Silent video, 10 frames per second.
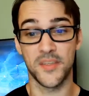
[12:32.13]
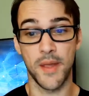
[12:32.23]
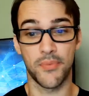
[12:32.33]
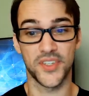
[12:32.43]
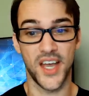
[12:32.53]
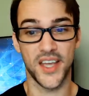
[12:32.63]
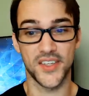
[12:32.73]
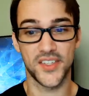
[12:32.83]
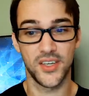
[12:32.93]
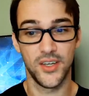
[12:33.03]
to be
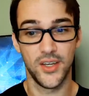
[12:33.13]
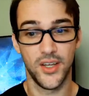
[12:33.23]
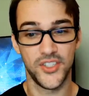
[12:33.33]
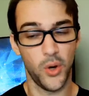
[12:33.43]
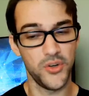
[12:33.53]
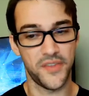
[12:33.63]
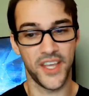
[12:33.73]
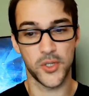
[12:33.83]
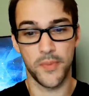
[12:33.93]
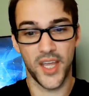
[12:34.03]
precise. Told you
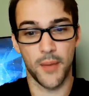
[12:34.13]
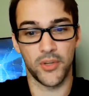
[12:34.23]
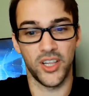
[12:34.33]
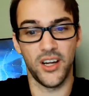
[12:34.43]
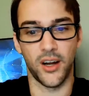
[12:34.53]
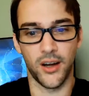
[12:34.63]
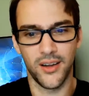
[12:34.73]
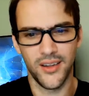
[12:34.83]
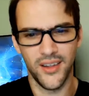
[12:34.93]
things would become clearer."